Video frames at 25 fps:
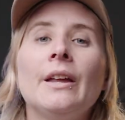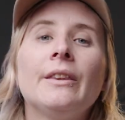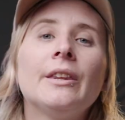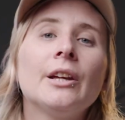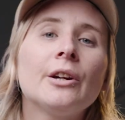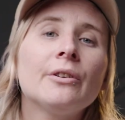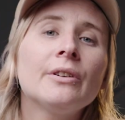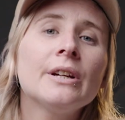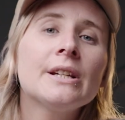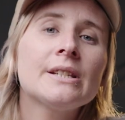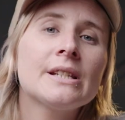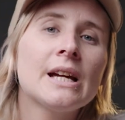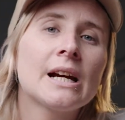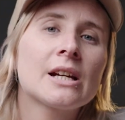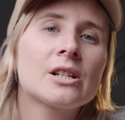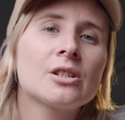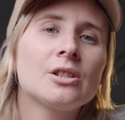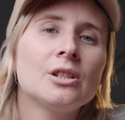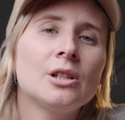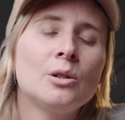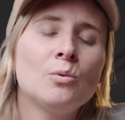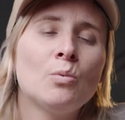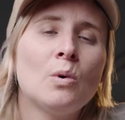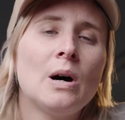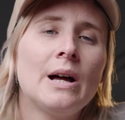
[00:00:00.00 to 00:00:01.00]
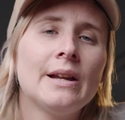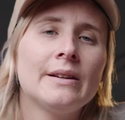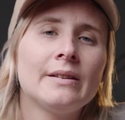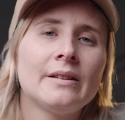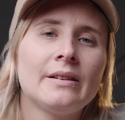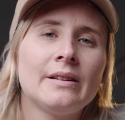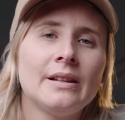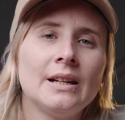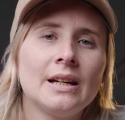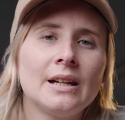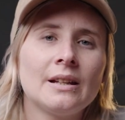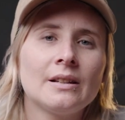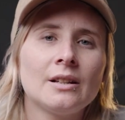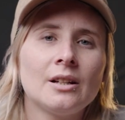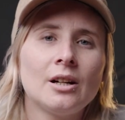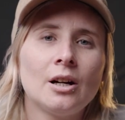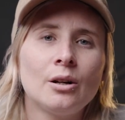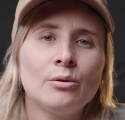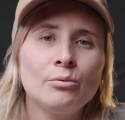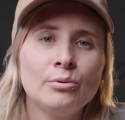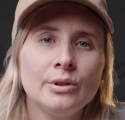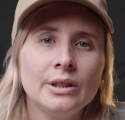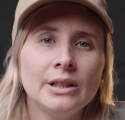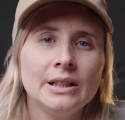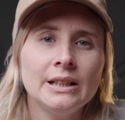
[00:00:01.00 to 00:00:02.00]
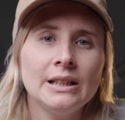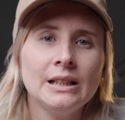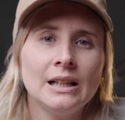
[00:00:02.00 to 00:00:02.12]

There is actually one thing that I really